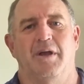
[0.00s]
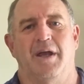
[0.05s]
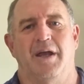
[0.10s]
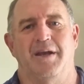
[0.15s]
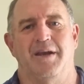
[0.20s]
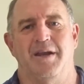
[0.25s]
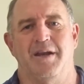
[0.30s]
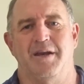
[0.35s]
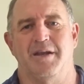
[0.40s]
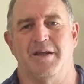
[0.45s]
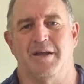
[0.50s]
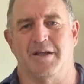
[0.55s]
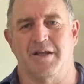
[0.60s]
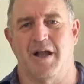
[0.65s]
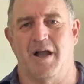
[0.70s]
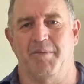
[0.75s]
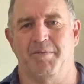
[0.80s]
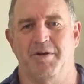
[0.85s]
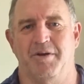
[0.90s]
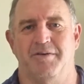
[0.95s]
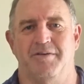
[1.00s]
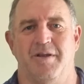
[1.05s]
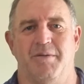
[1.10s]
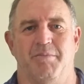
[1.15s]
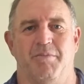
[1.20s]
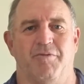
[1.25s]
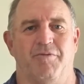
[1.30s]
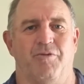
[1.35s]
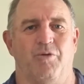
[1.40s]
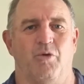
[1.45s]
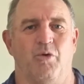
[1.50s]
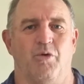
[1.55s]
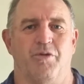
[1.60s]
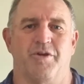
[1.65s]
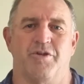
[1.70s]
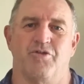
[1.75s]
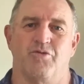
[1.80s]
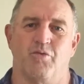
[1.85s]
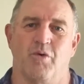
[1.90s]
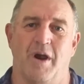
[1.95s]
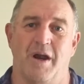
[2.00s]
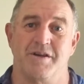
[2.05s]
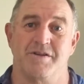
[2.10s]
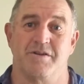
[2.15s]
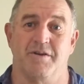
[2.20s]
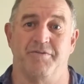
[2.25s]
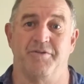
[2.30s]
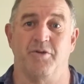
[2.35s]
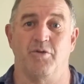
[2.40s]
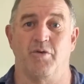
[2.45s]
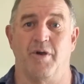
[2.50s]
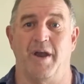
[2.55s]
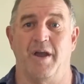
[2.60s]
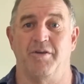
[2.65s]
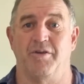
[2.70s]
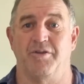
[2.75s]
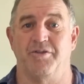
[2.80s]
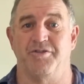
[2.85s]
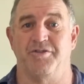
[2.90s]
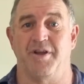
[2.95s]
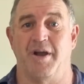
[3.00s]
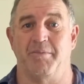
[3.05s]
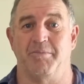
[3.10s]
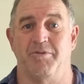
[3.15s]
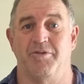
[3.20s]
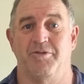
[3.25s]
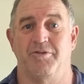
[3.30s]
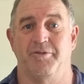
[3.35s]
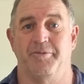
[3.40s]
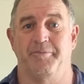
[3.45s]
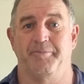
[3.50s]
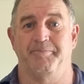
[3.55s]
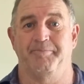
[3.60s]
and hitting a carpeted timber floor that is raised off the ground on stumps.